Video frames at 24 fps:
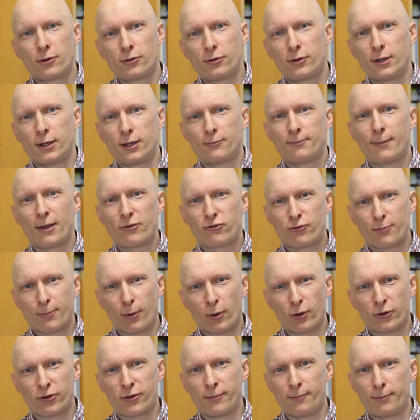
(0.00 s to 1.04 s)
the
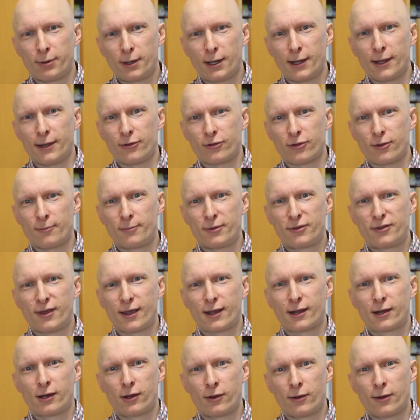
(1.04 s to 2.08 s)
Metropolitan Police, in
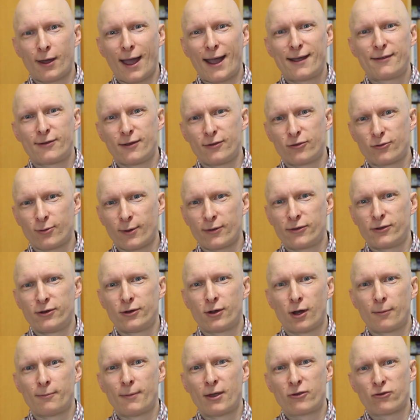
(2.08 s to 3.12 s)
particular the
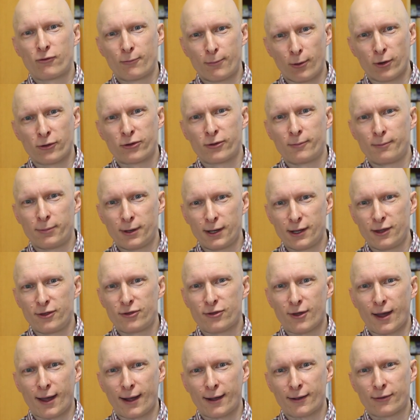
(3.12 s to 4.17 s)
1829 Metropolitan Police
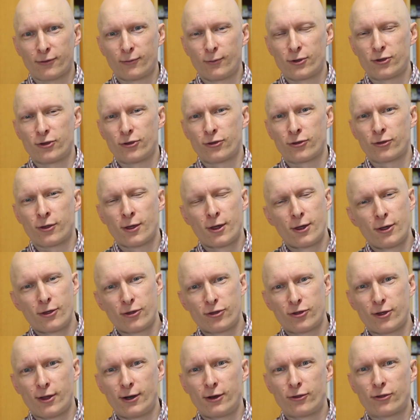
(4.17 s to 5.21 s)
Act, which is
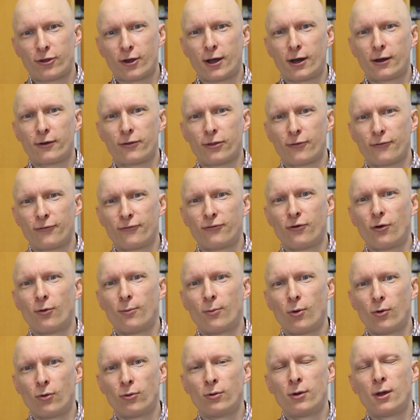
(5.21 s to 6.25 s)
seen as the kind of the
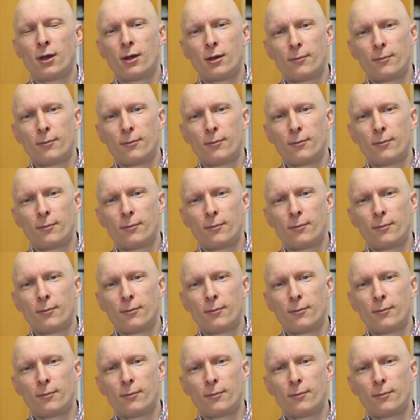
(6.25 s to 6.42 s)
formal